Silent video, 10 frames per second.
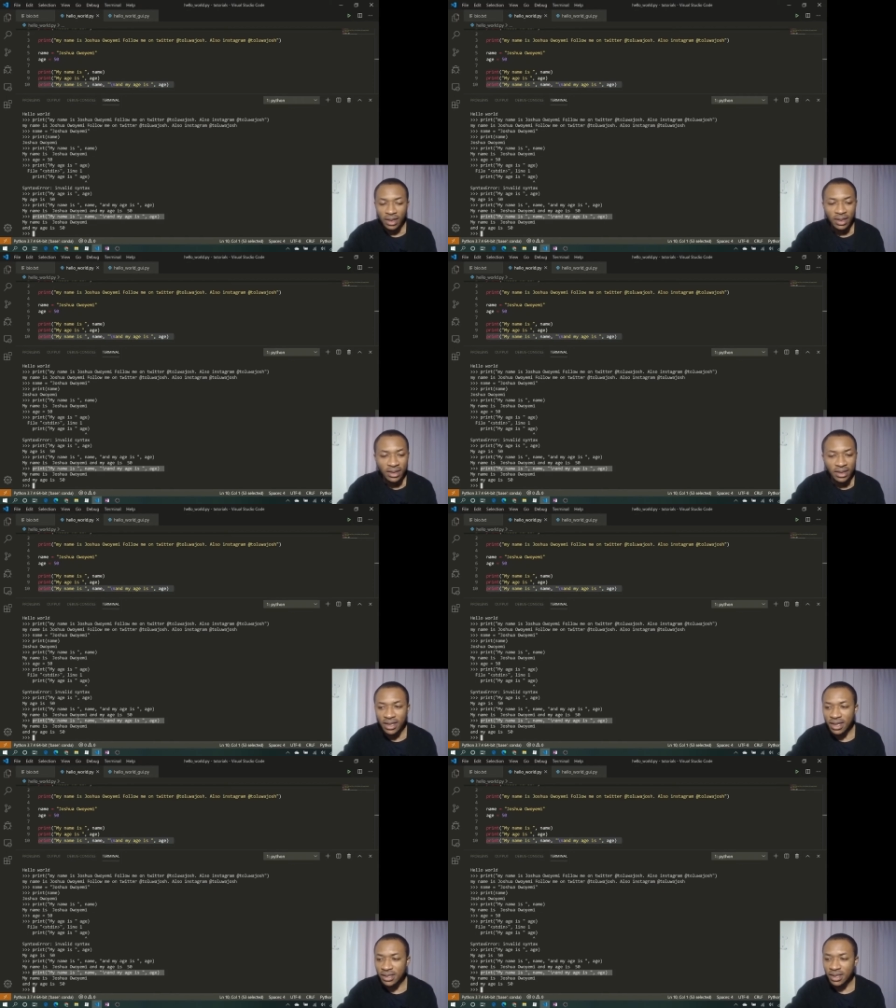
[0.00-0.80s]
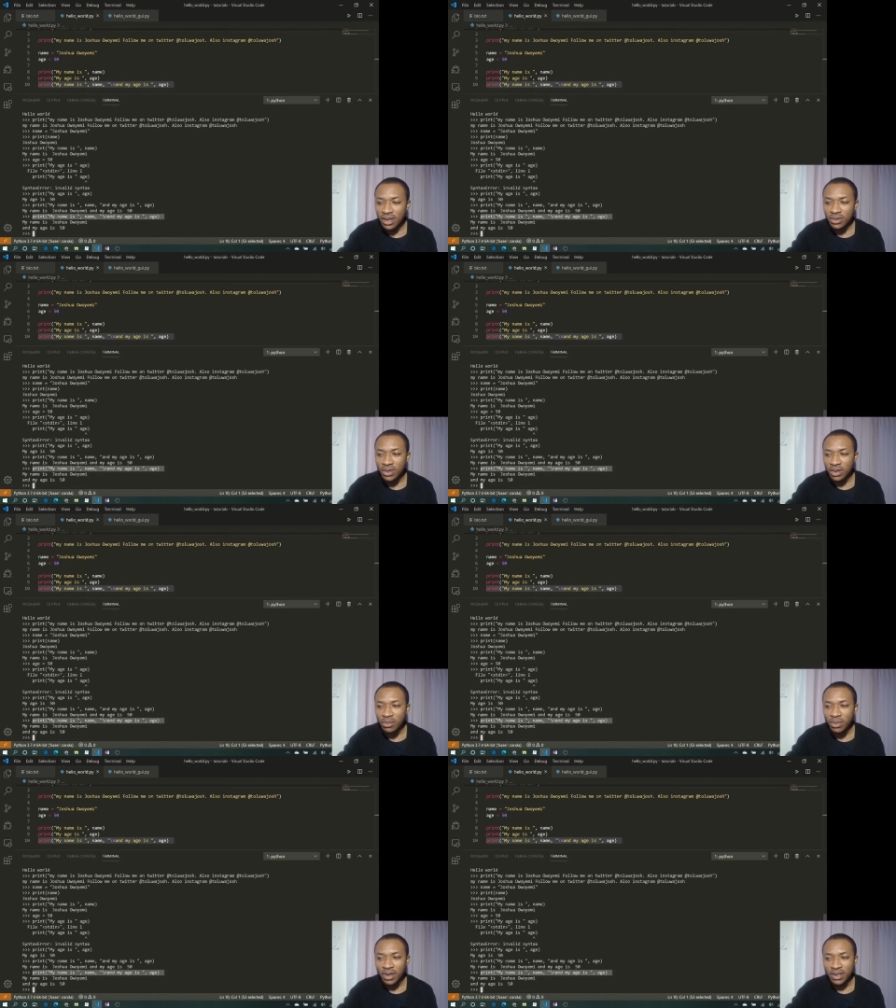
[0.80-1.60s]
The next I will talk
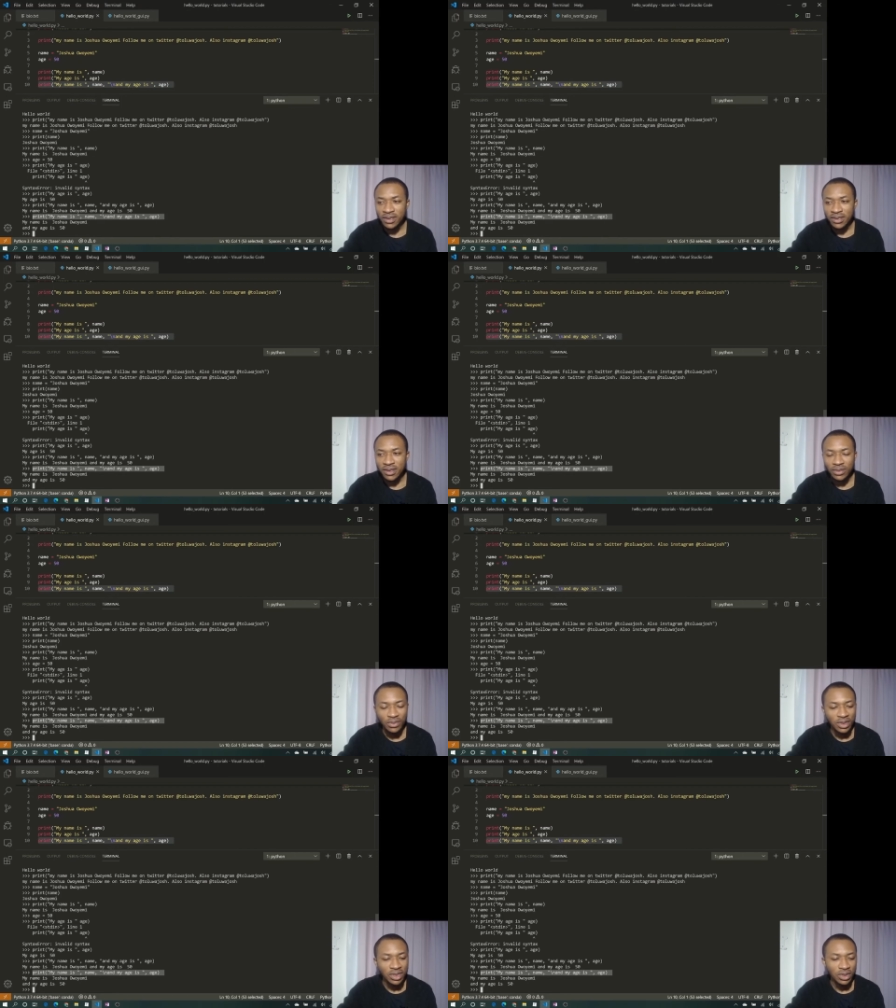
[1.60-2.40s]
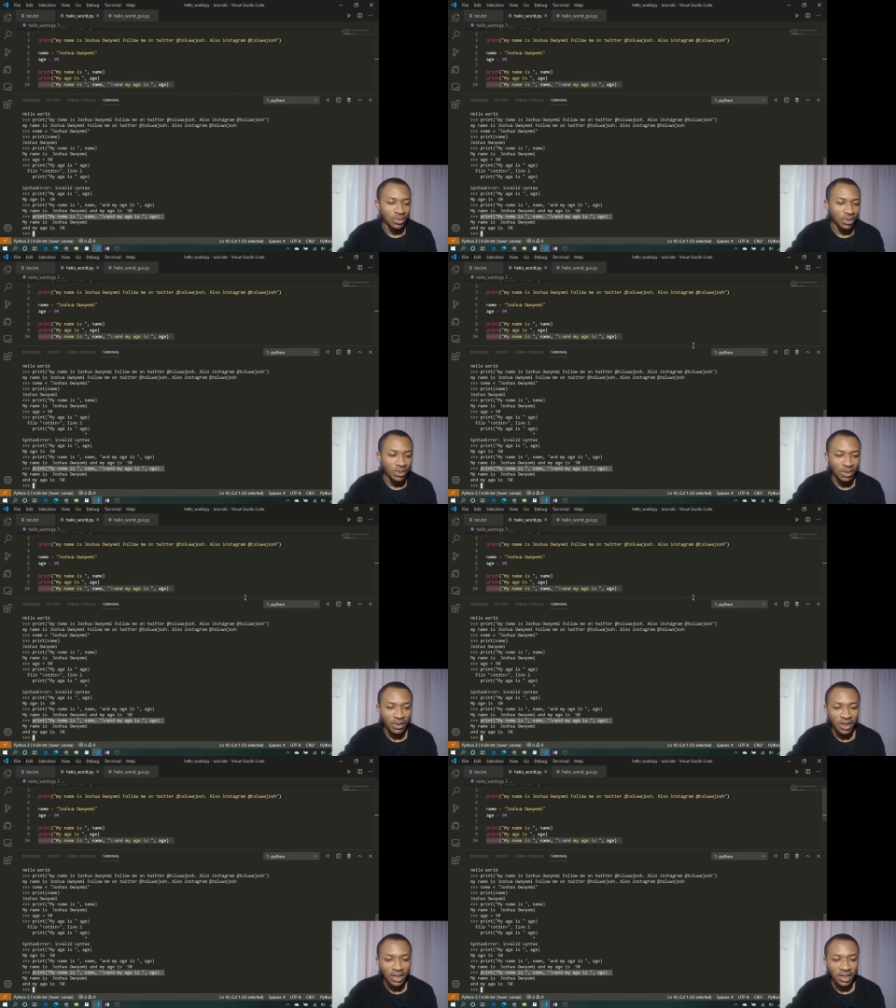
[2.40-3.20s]
about is, which
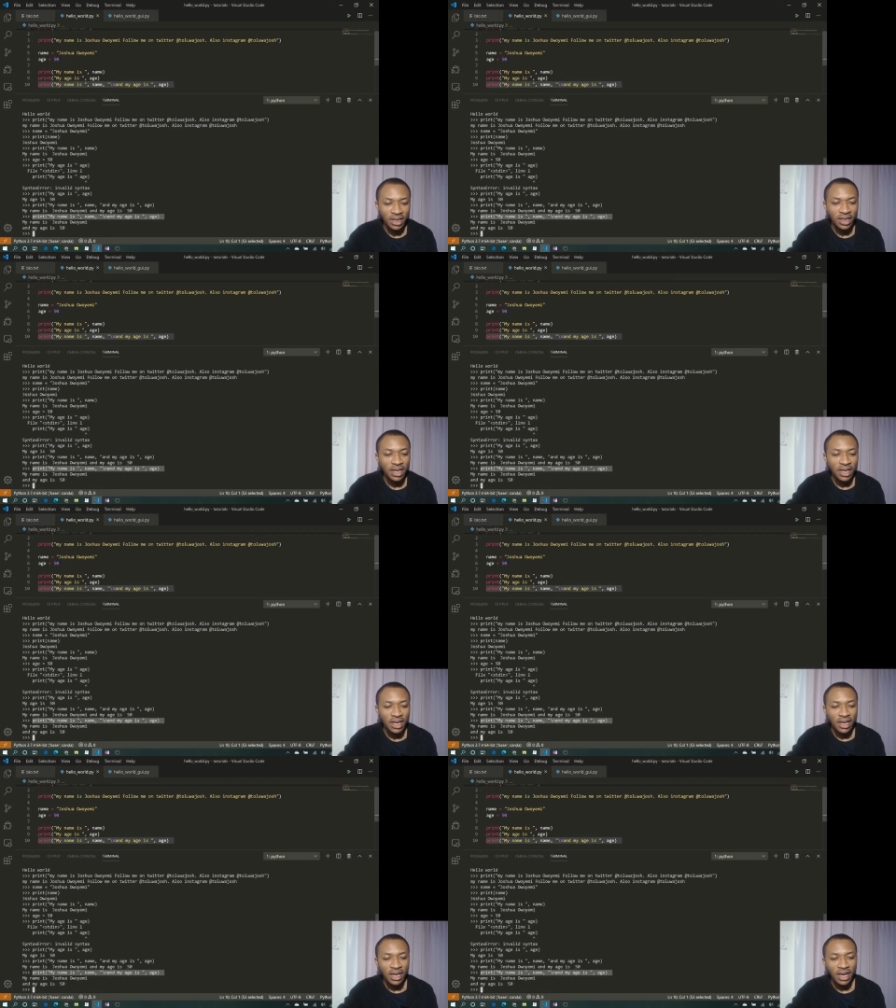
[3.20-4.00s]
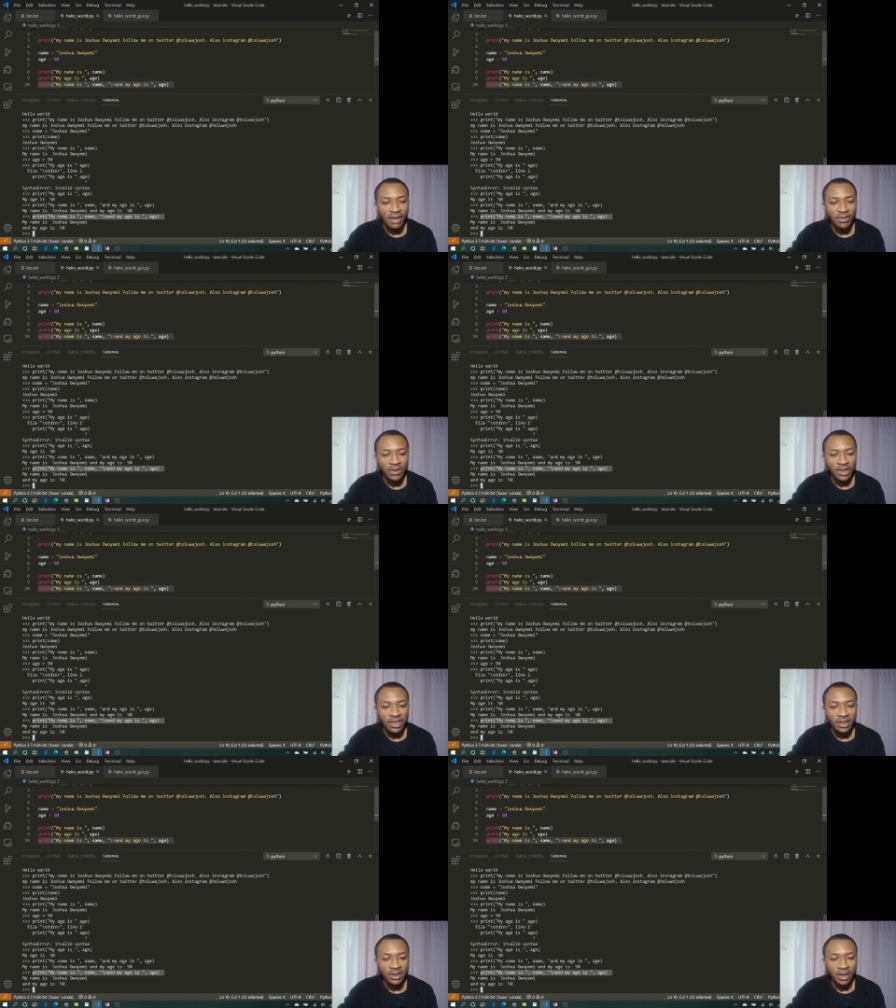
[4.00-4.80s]
I've
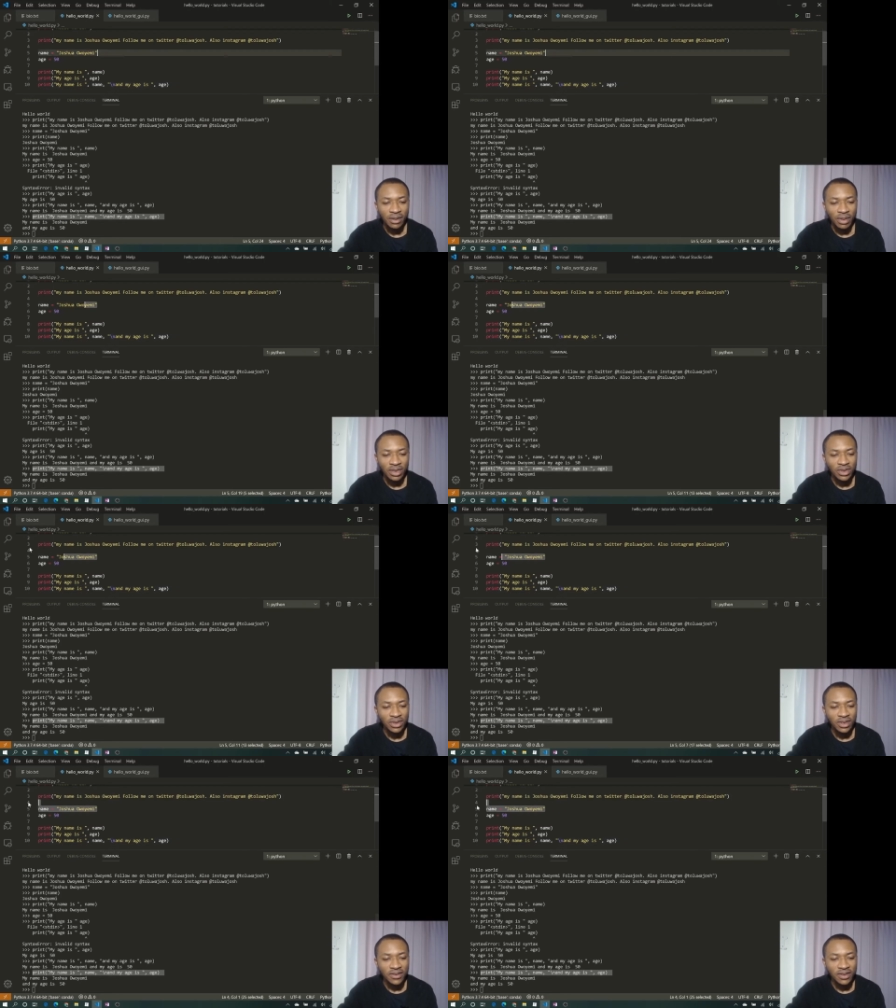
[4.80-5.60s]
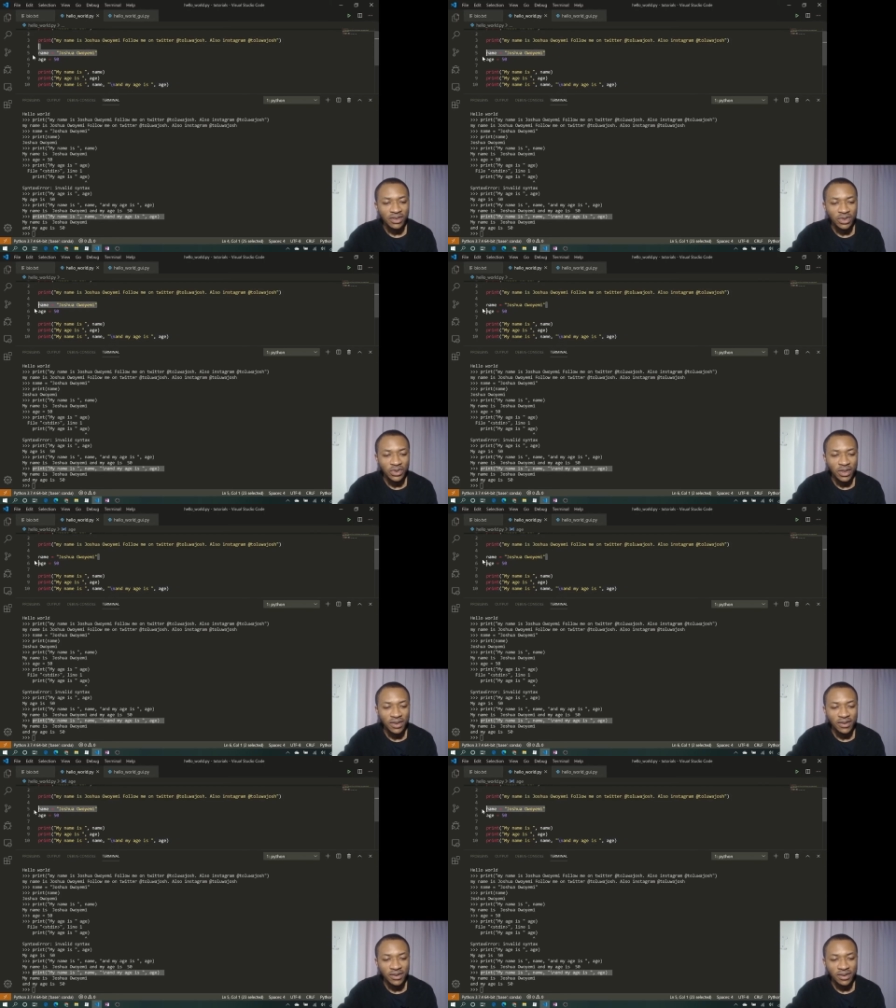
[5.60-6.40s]
already mentioned, is the
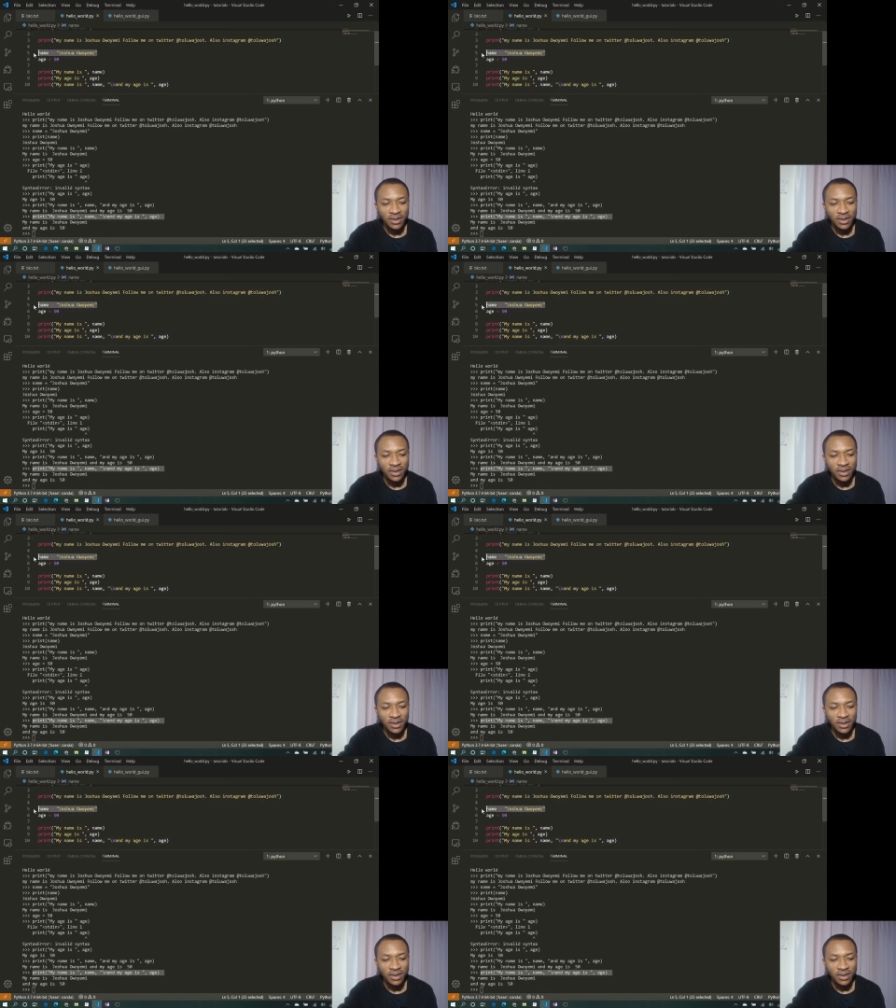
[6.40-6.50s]
strings.